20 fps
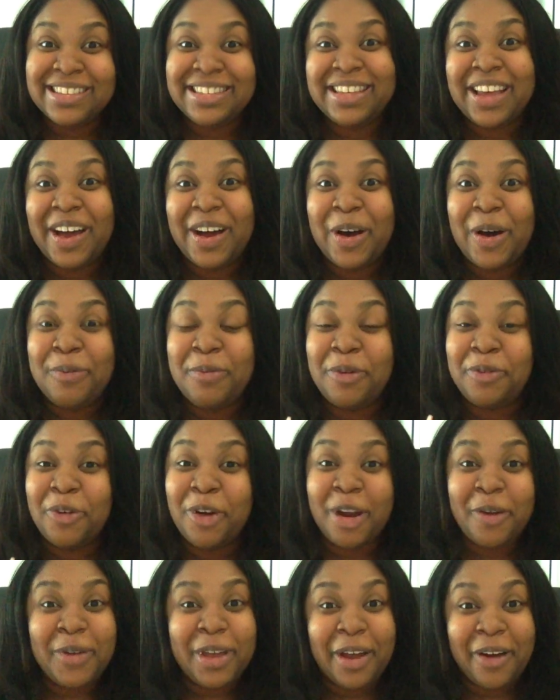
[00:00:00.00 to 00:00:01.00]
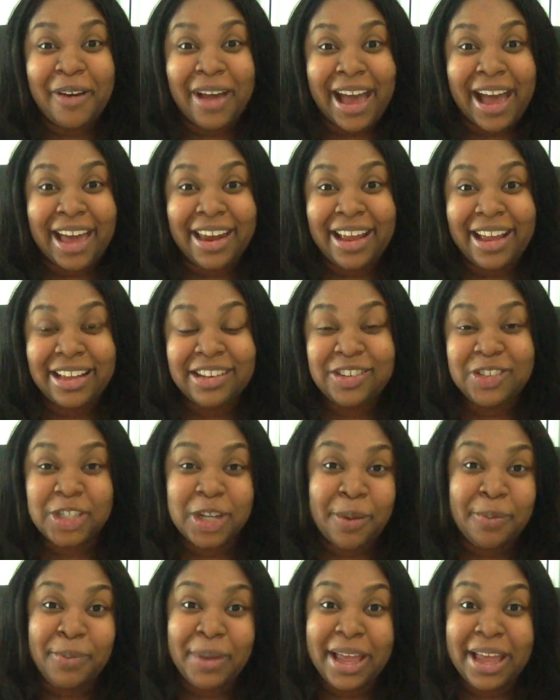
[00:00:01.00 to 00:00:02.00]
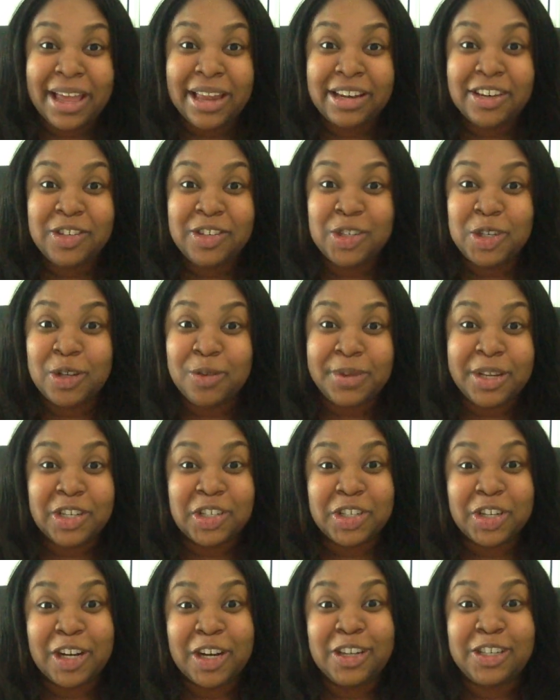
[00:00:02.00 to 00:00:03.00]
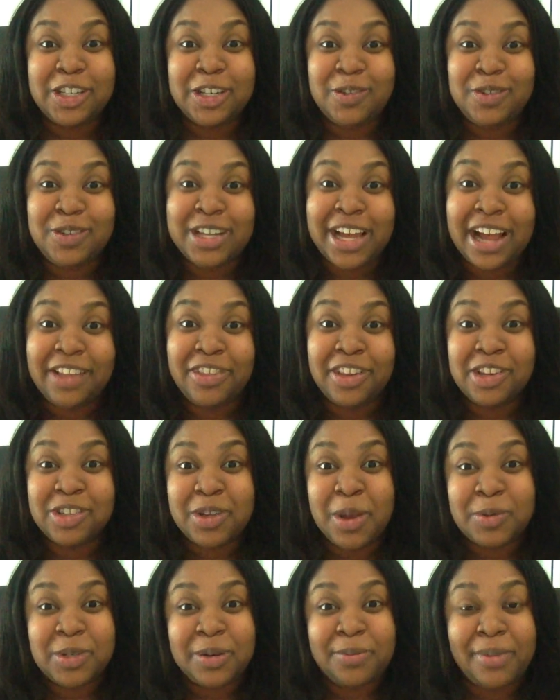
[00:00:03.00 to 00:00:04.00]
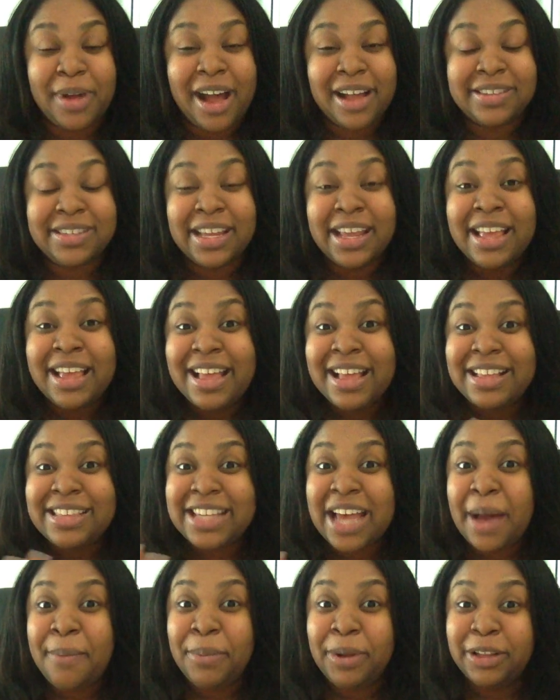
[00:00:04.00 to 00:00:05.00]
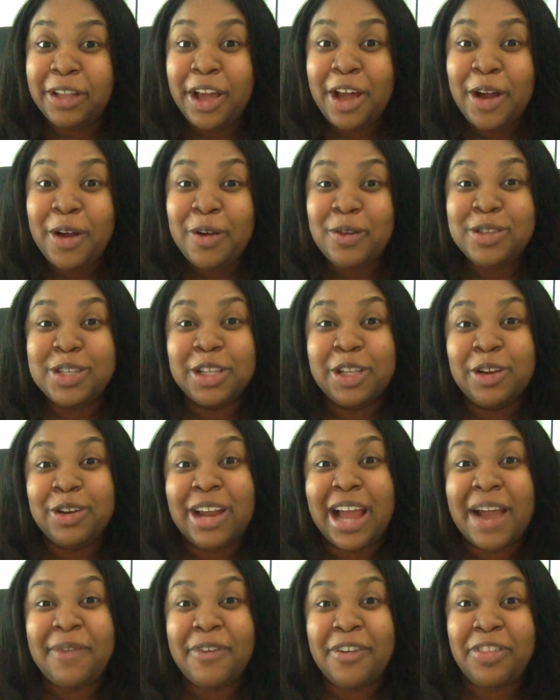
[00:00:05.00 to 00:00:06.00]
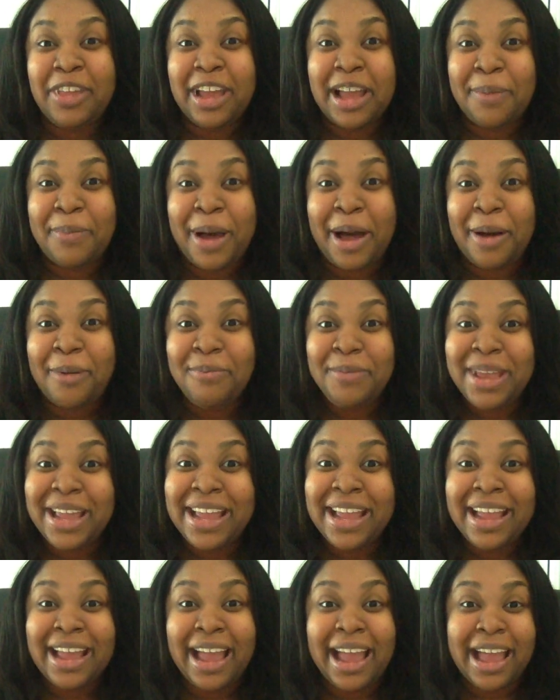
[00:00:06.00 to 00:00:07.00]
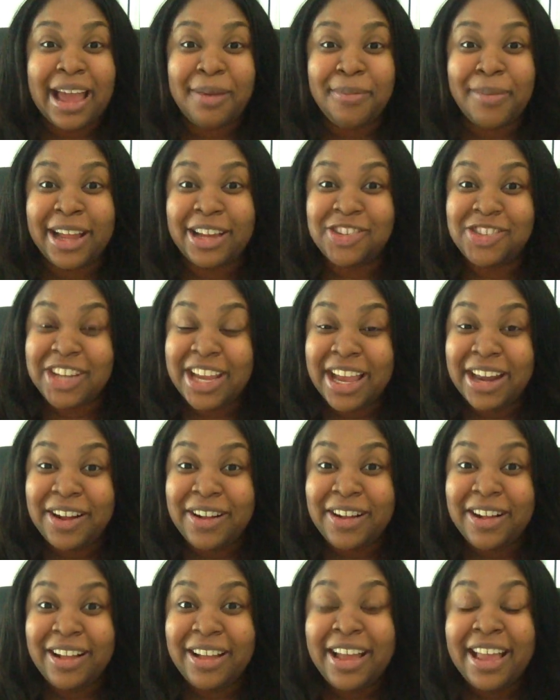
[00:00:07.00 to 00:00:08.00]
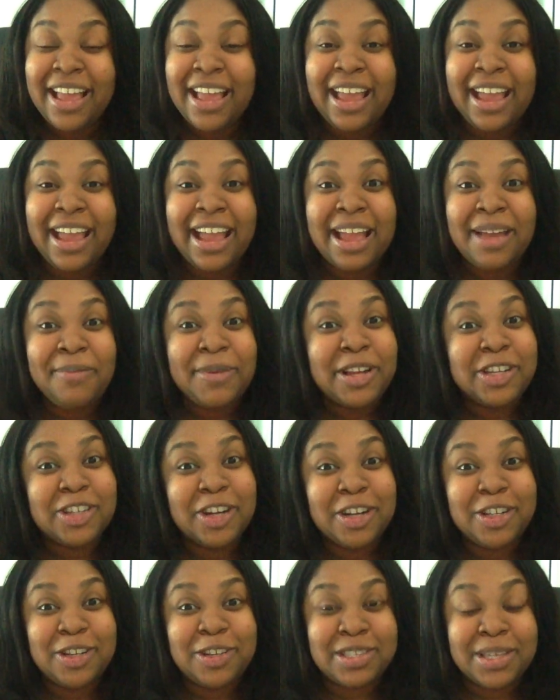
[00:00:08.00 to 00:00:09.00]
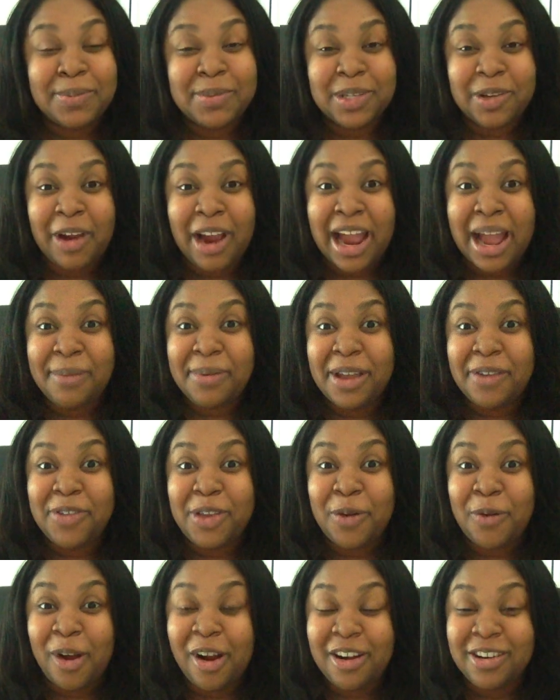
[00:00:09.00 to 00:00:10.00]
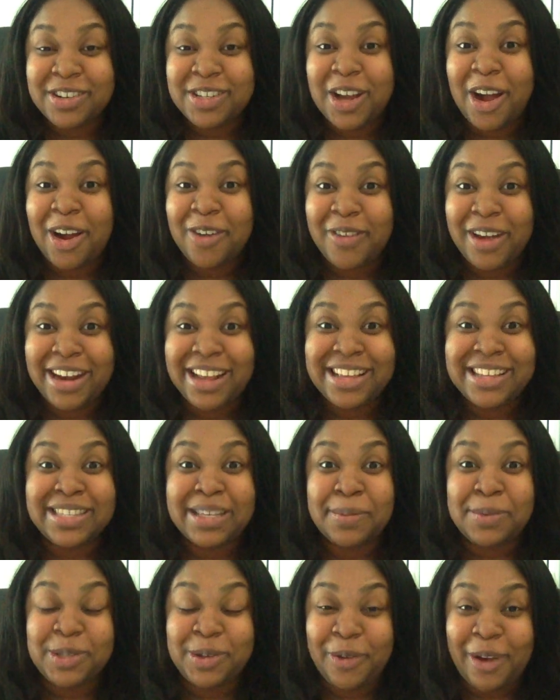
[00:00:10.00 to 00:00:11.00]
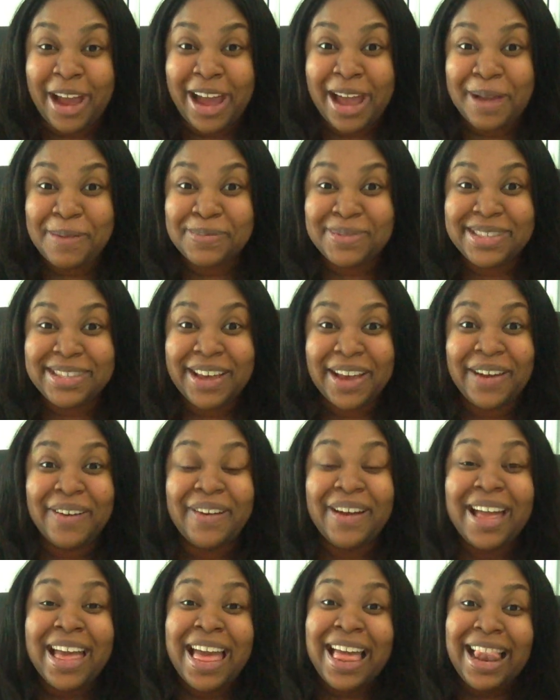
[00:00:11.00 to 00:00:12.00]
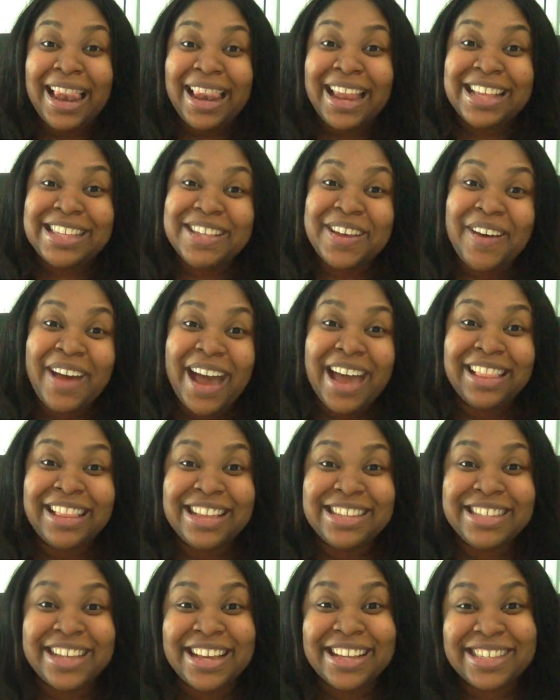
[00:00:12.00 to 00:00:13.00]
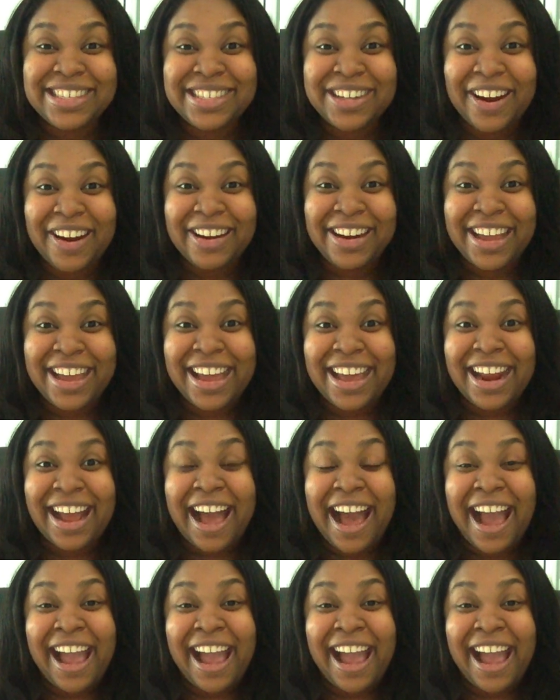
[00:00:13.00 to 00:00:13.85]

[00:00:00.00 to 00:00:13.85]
So before we go ahead and jump in, do be sure to check the description box down below to learn everything about me and my channel, and be sure to subscribe if you aren't already subscribed. So let's go ahead, let's get started.